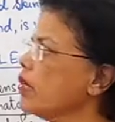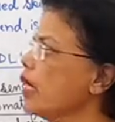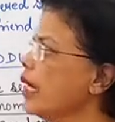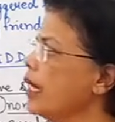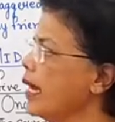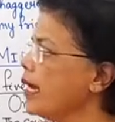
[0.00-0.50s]

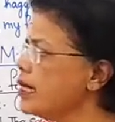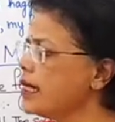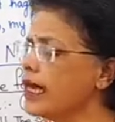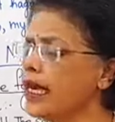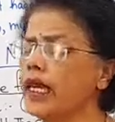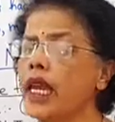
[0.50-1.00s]
Next
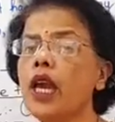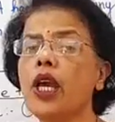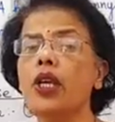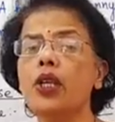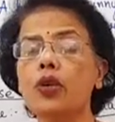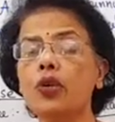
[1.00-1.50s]
thing,
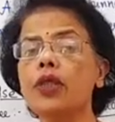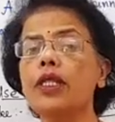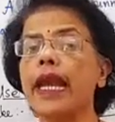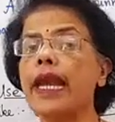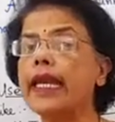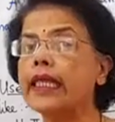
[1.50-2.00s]
use
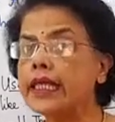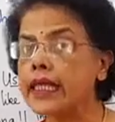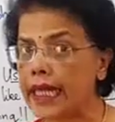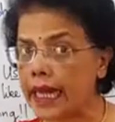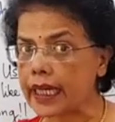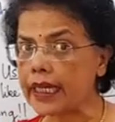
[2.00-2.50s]

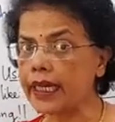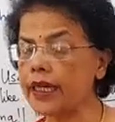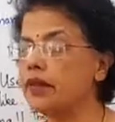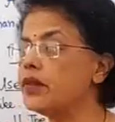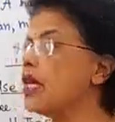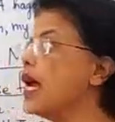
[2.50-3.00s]

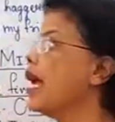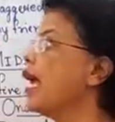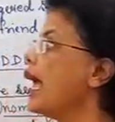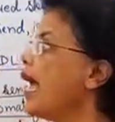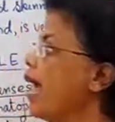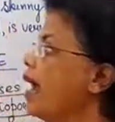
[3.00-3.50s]
adjectives
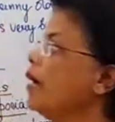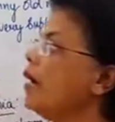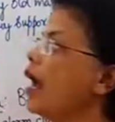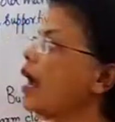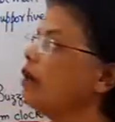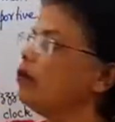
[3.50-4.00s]
and
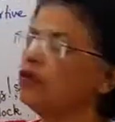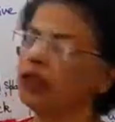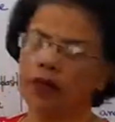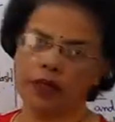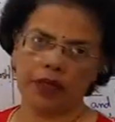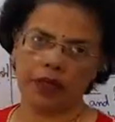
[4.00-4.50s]

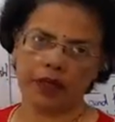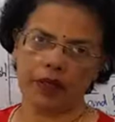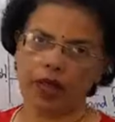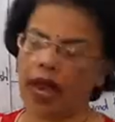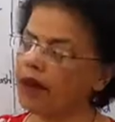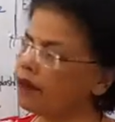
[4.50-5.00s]
adverbs.
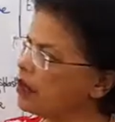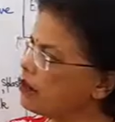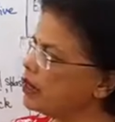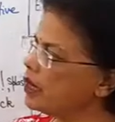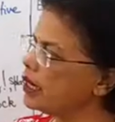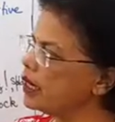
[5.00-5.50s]
I have given
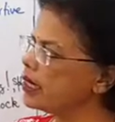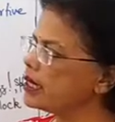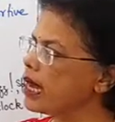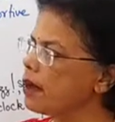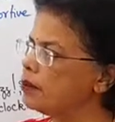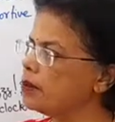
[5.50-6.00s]
an
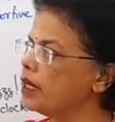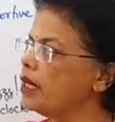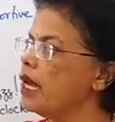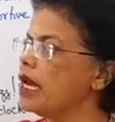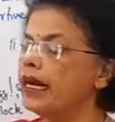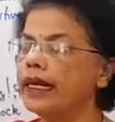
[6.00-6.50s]
example.
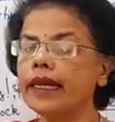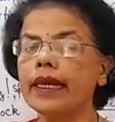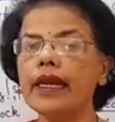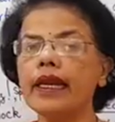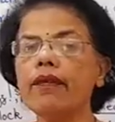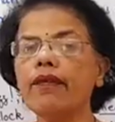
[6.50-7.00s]

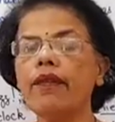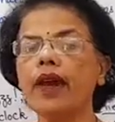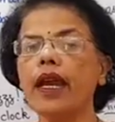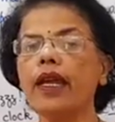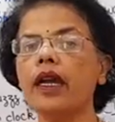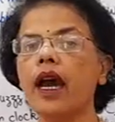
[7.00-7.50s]

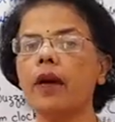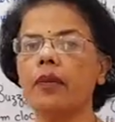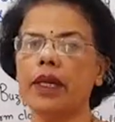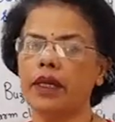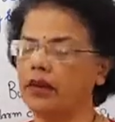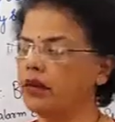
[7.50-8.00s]
Terrified
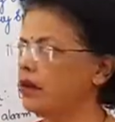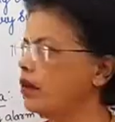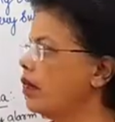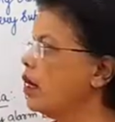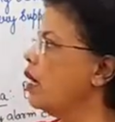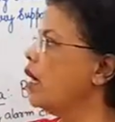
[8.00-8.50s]
Aman
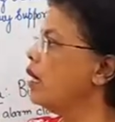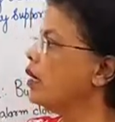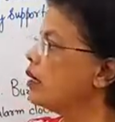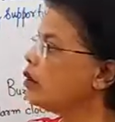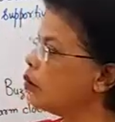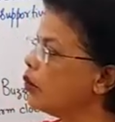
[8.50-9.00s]

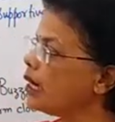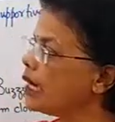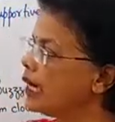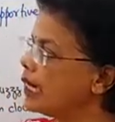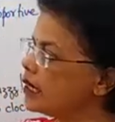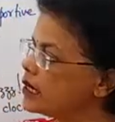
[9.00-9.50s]

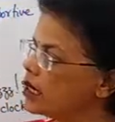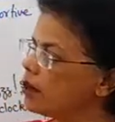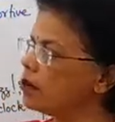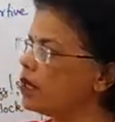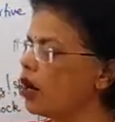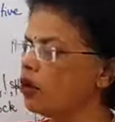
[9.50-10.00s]
quickly jumped
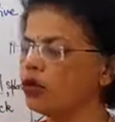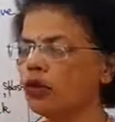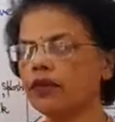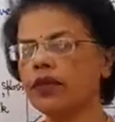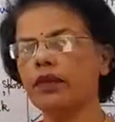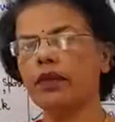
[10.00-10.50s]
out of
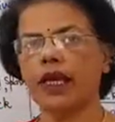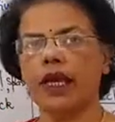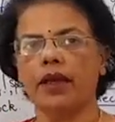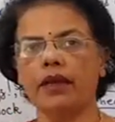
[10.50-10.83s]
the way.